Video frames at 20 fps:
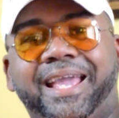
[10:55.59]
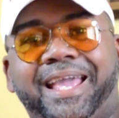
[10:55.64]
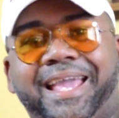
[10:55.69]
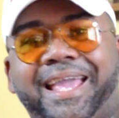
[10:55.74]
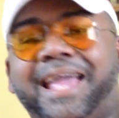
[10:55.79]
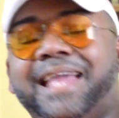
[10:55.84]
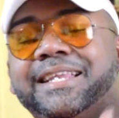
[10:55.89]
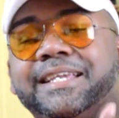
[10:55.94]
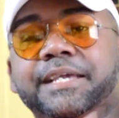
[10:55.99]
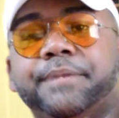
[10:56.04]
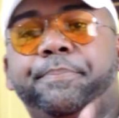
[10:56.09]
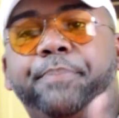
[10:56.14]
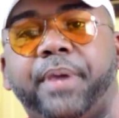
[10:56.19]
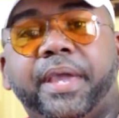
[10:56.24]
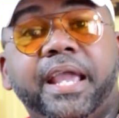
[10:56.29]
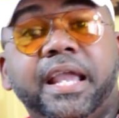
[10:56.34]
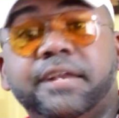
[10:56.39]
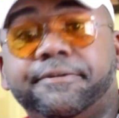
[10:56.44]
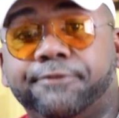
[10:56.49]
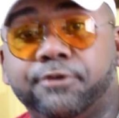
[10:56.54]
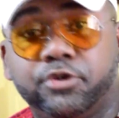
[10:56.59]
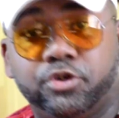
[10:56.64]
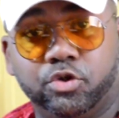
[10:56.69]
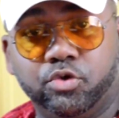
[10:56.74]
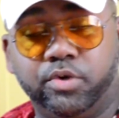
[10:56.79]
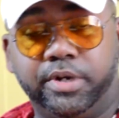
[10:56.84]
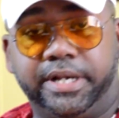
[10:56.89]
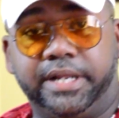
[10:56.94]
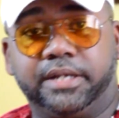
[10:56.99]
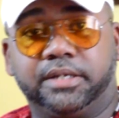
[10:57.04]
and get paid for
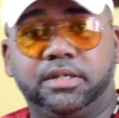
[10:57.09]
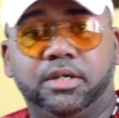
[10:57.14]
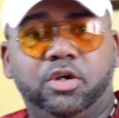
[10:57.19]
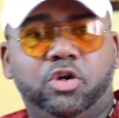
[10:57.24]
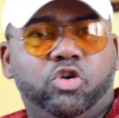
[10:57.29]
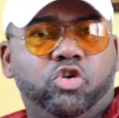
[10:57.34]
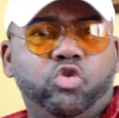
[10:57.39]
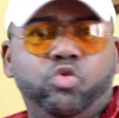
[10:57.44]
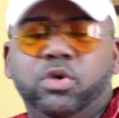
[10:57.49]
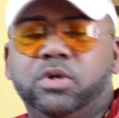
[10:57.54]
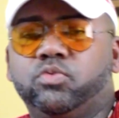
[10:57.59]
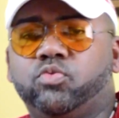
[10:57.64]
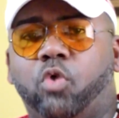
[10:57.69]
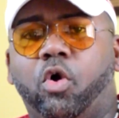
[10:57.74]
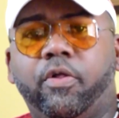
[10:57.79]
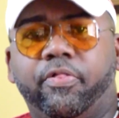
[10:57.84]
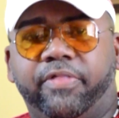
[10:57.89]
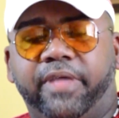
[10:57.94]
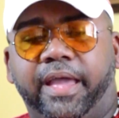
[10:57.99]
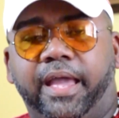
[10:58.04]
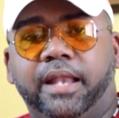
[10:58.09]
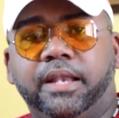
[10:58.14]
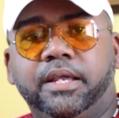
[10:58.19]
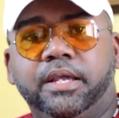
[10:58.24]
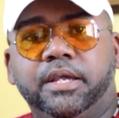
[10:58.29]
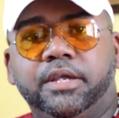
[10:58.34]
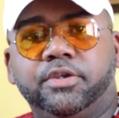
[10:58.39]
doing it. Who wouldn't want that?